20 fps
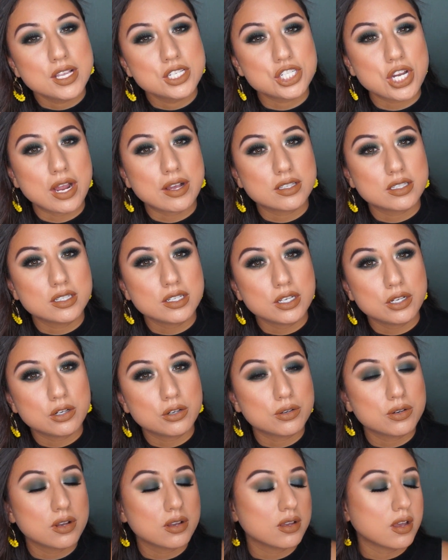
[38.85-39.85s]
Jaclyn
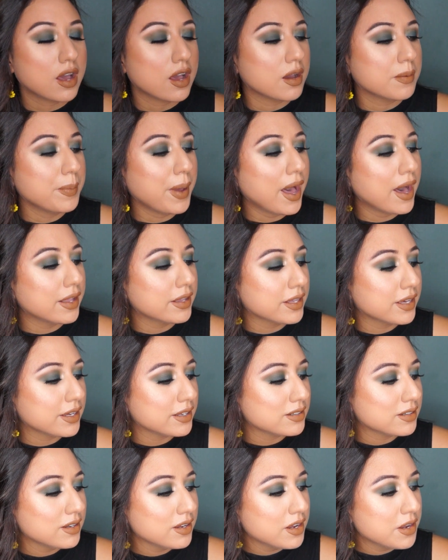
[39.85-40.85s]
Hill
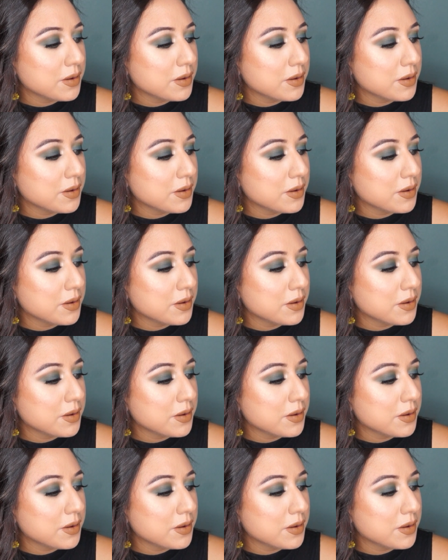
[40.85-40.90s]
palette,